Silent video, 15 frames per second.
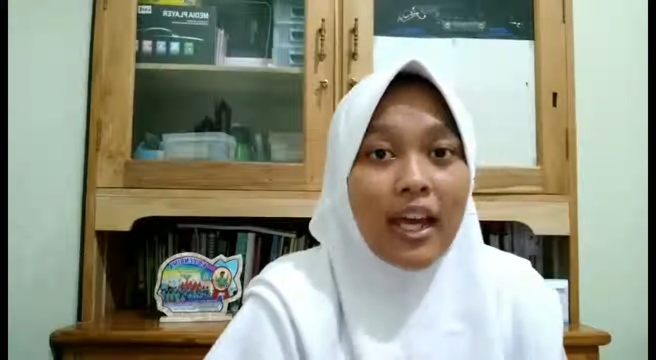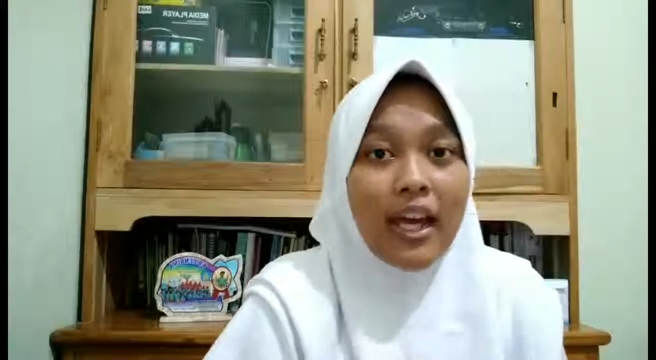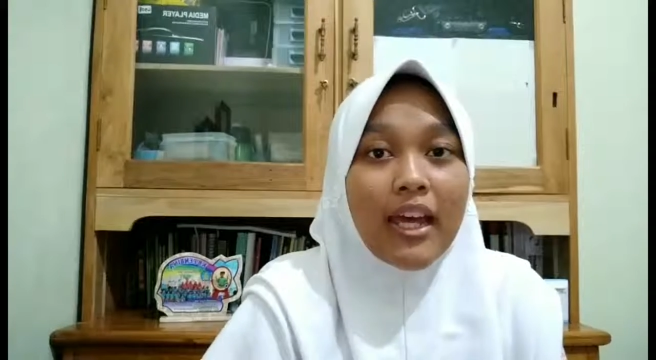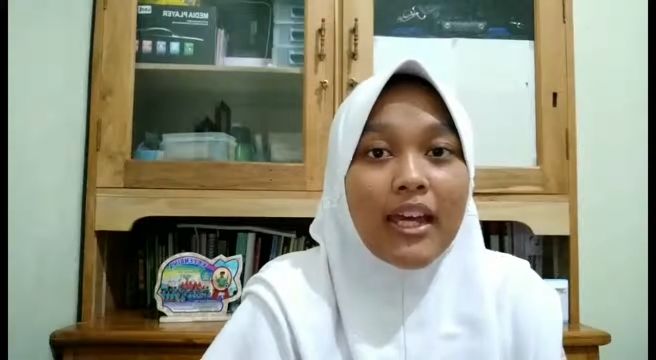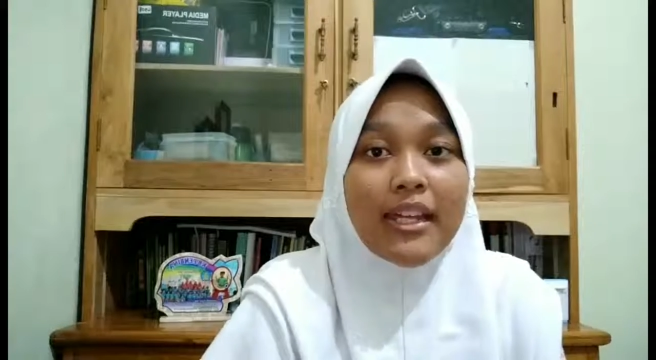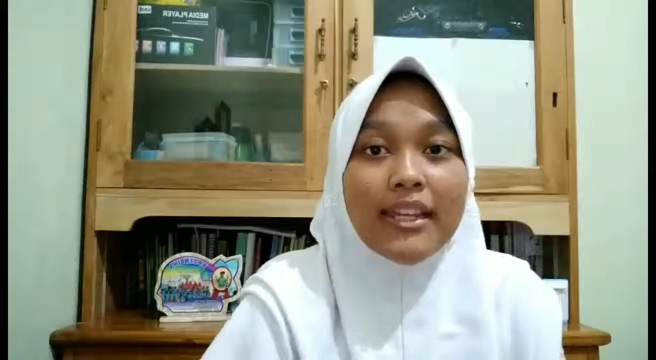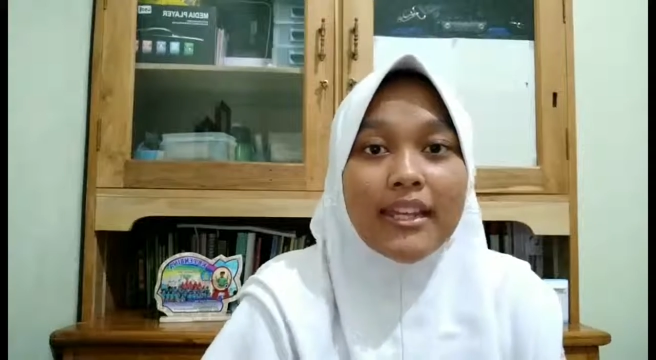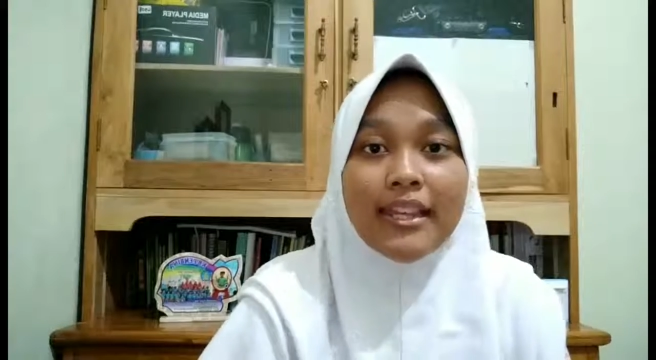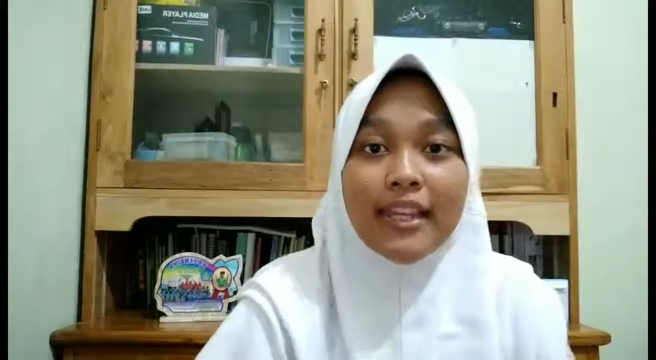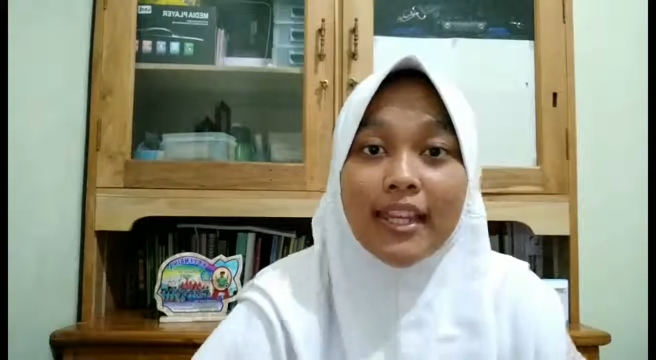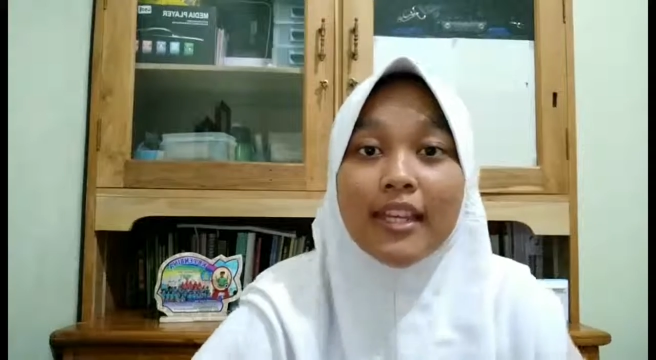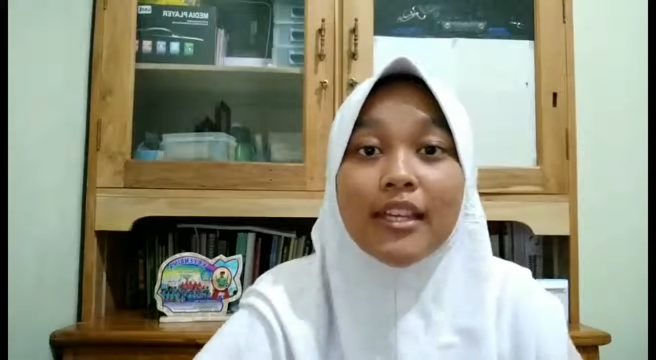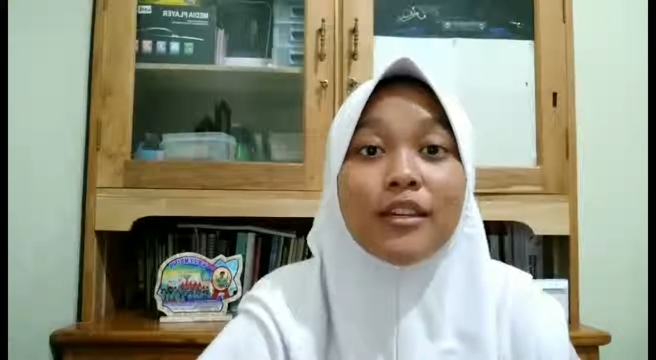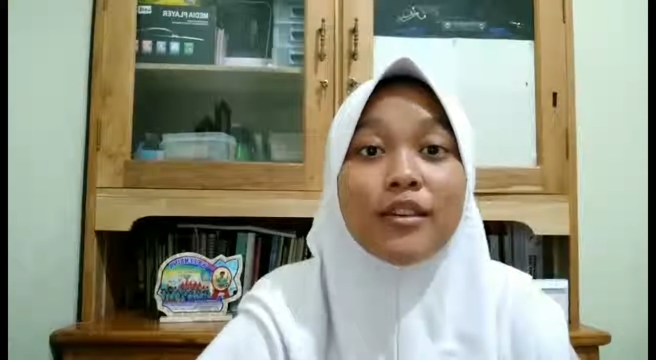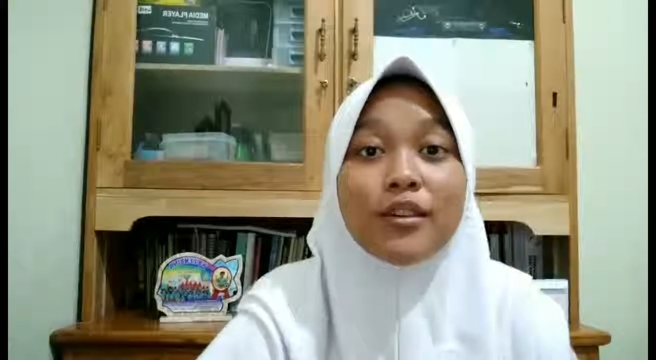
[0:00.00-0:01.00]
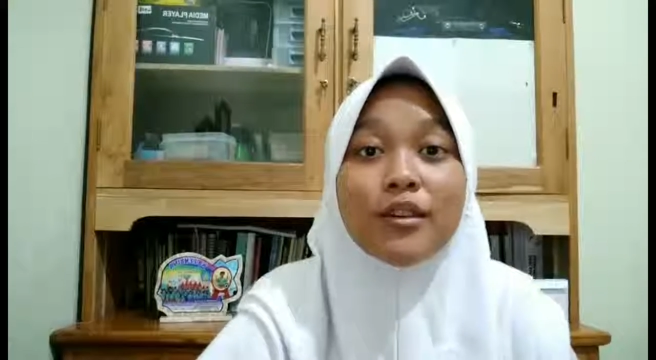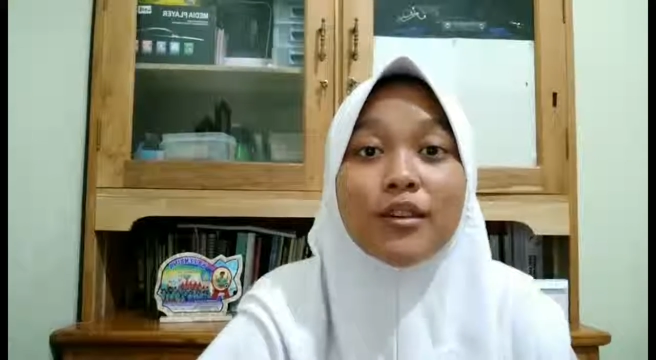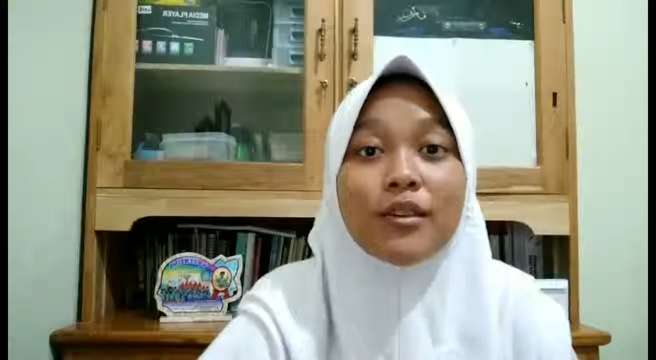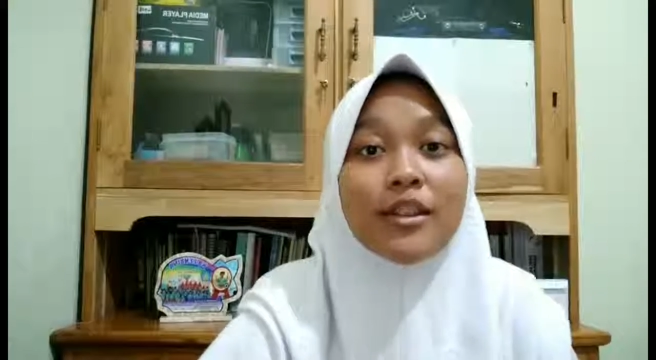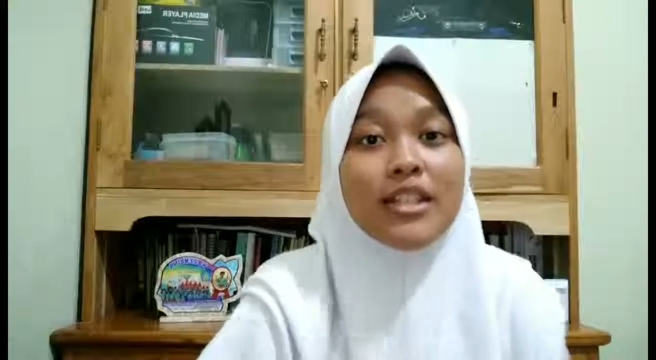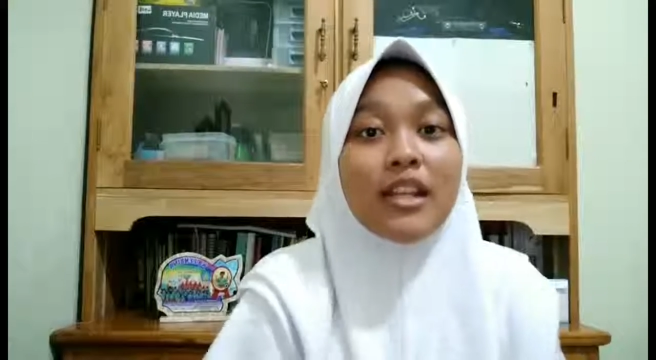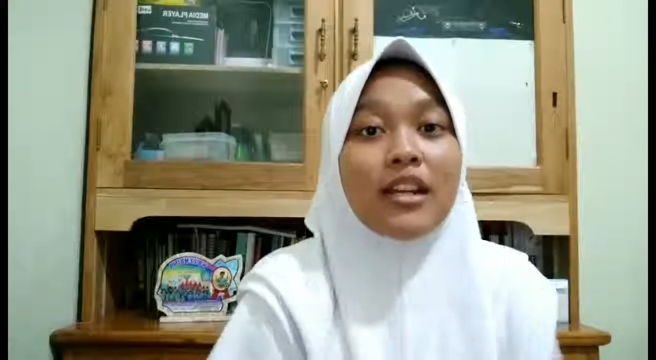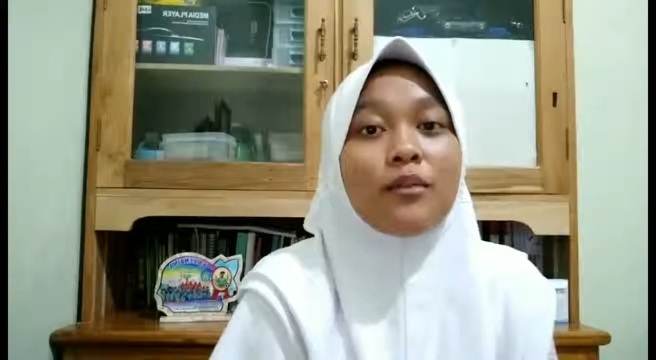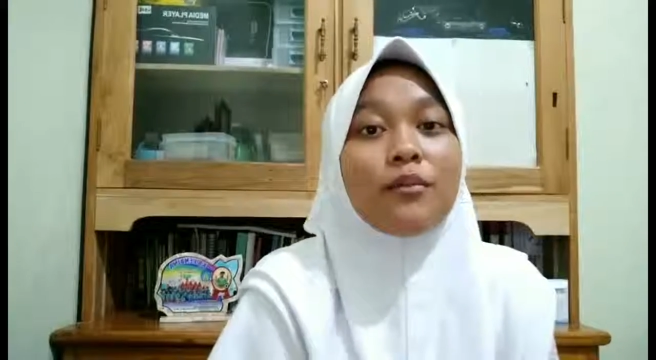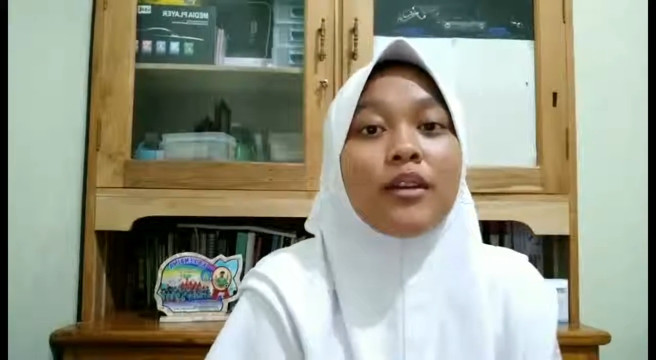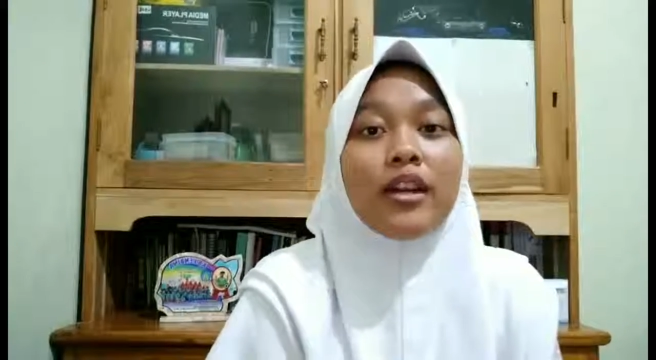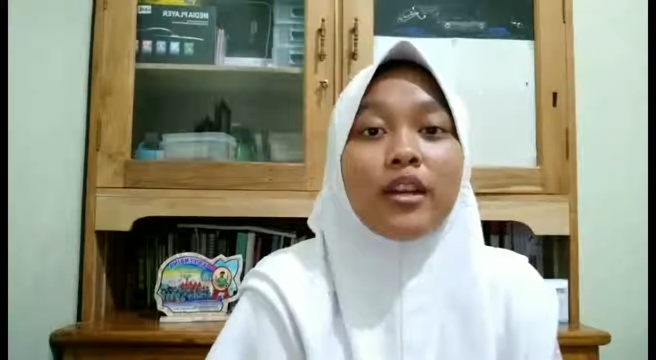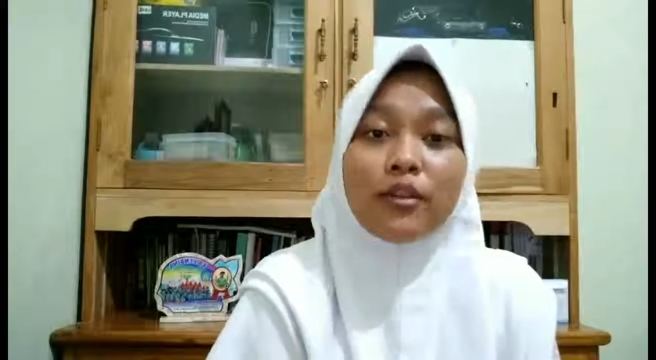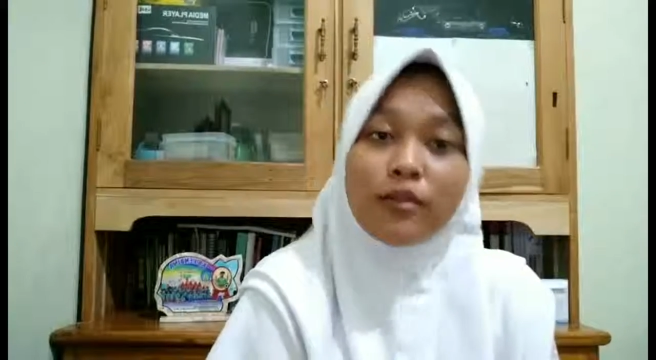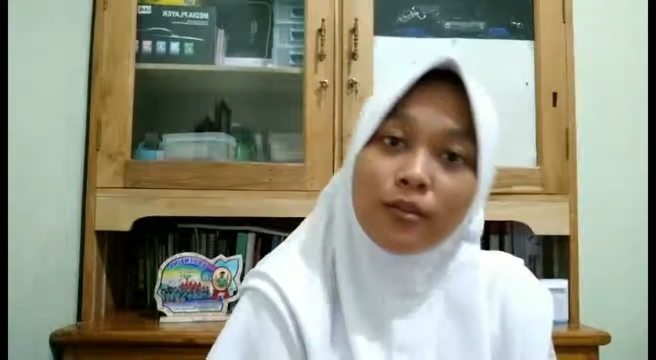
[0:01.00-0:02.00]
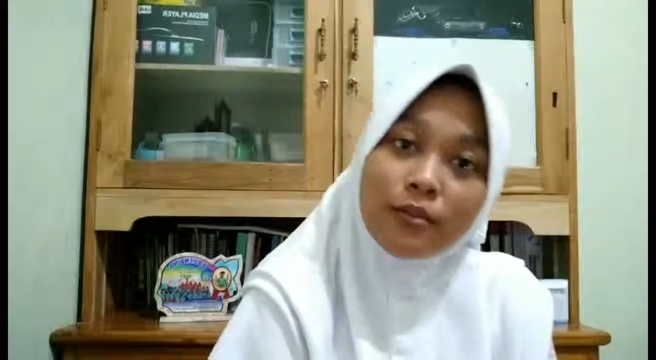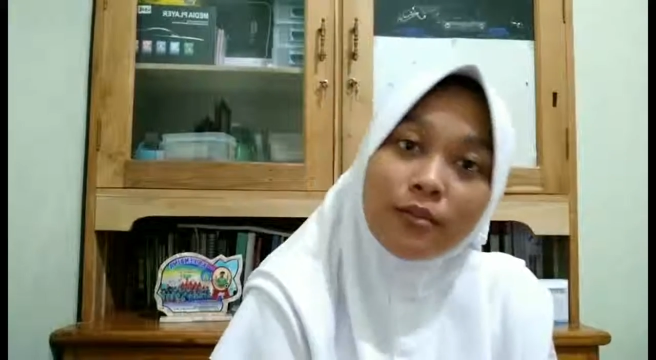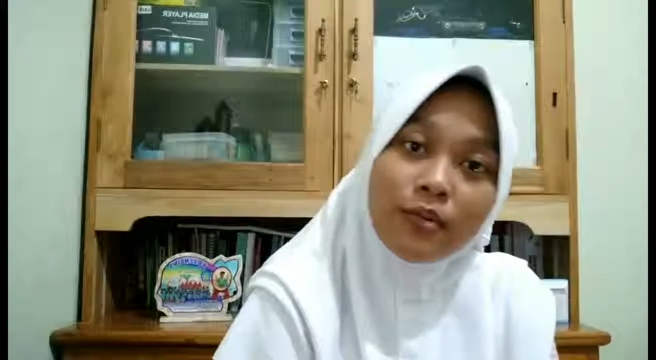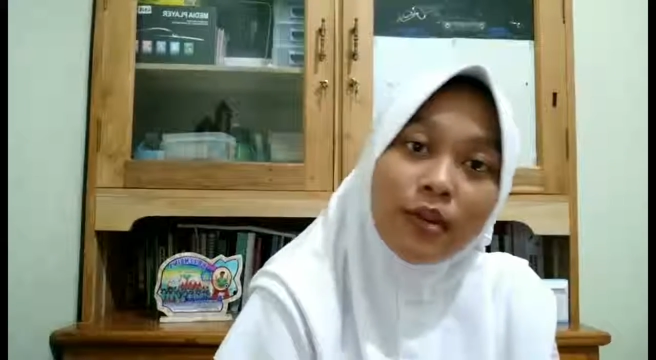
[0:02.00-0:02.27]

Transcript: And thank you. Wassalamualaikum